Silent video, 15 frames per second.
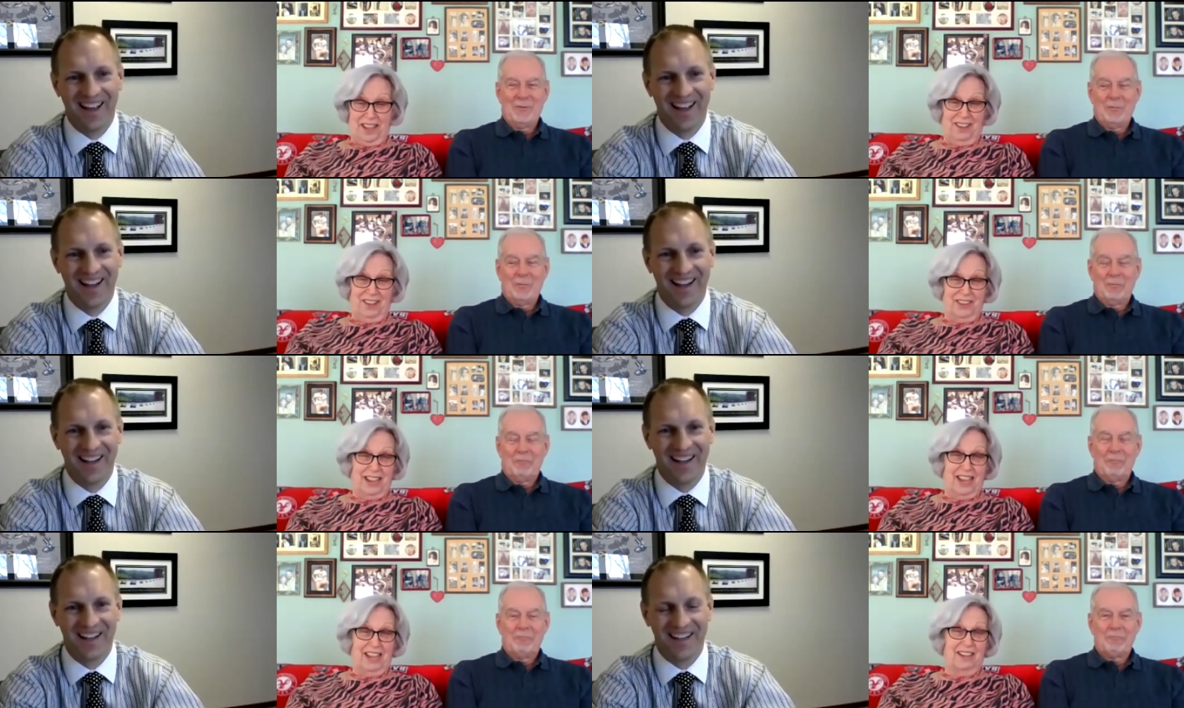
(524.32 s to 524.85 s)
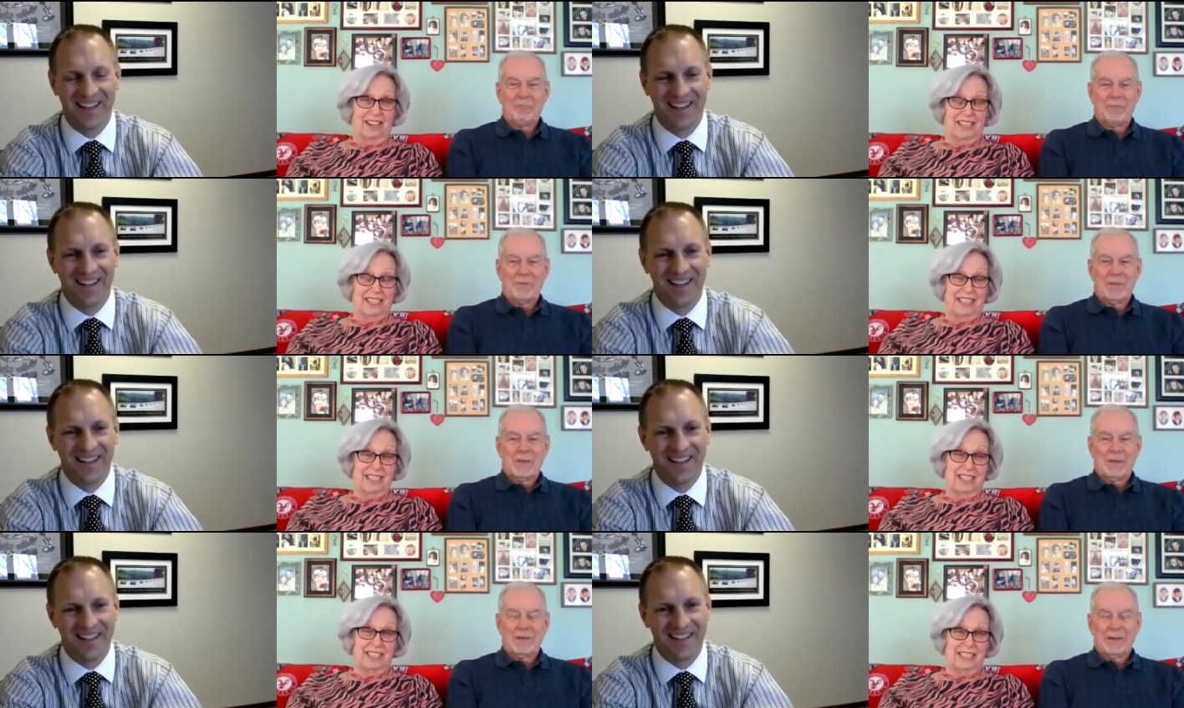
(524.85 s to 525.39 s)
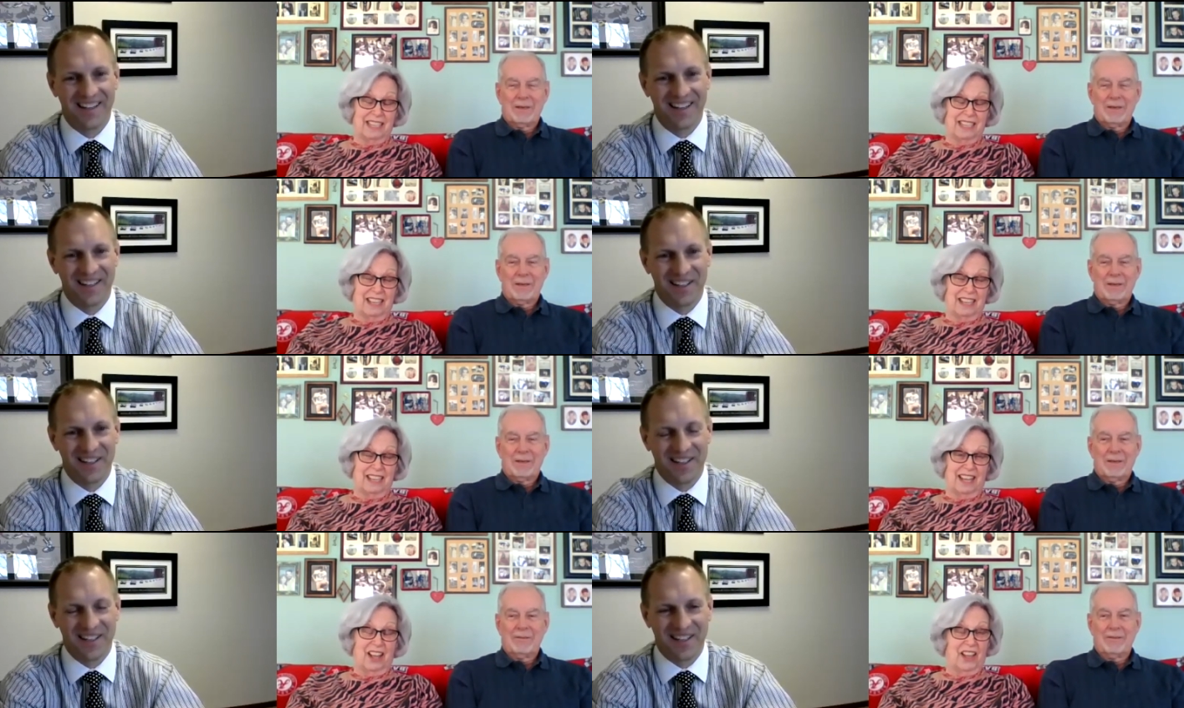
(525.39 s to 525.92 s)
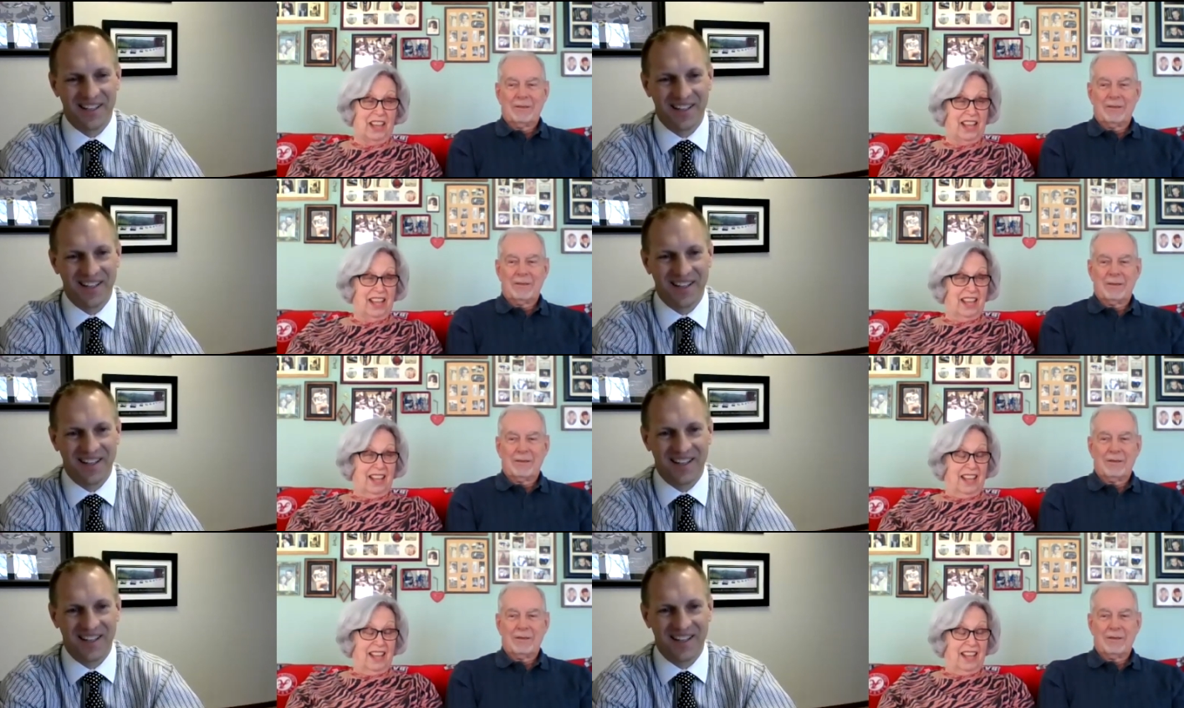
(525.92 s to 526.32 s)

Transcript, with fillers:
Speaker 1: found out is uh,